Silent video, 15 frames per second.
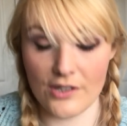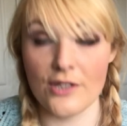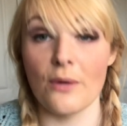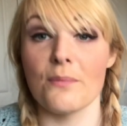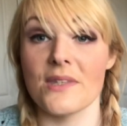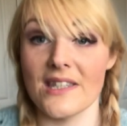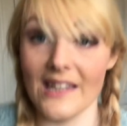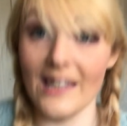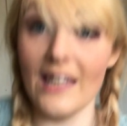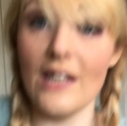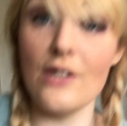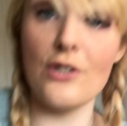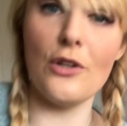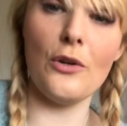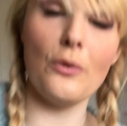So I'm sticking
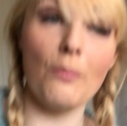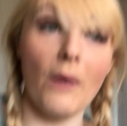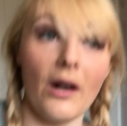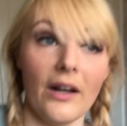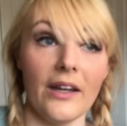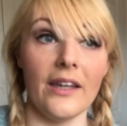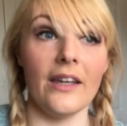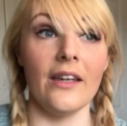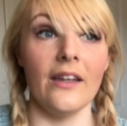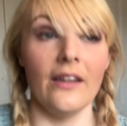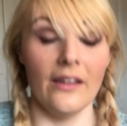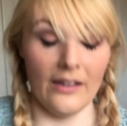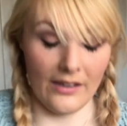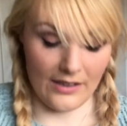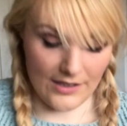to my
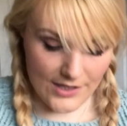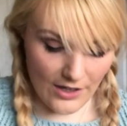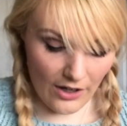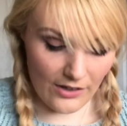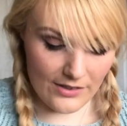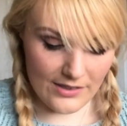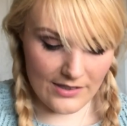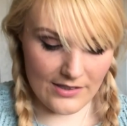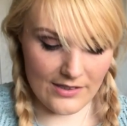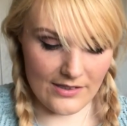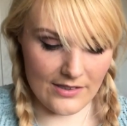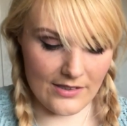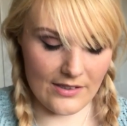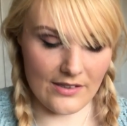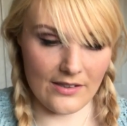
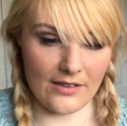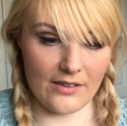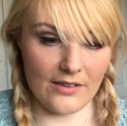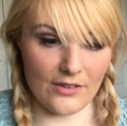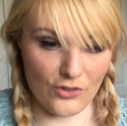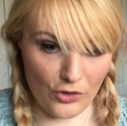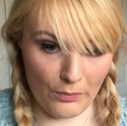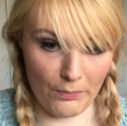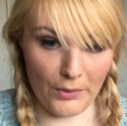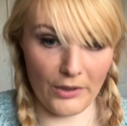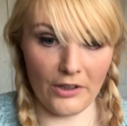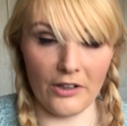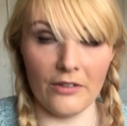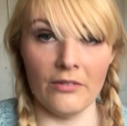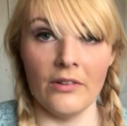socks jumper